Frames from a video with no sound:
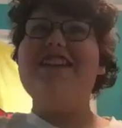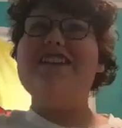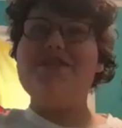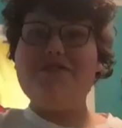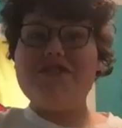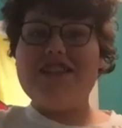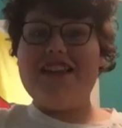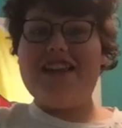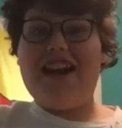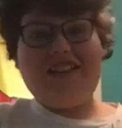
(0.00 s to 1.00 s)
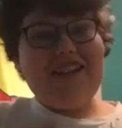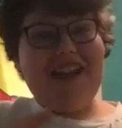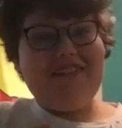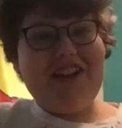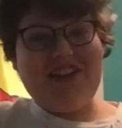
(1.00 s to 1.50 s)
almost like
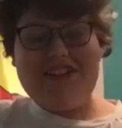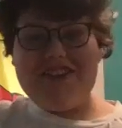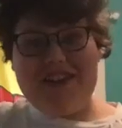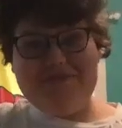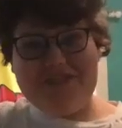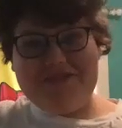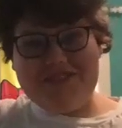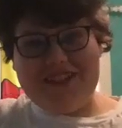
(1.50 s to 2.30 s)
have I heard that before?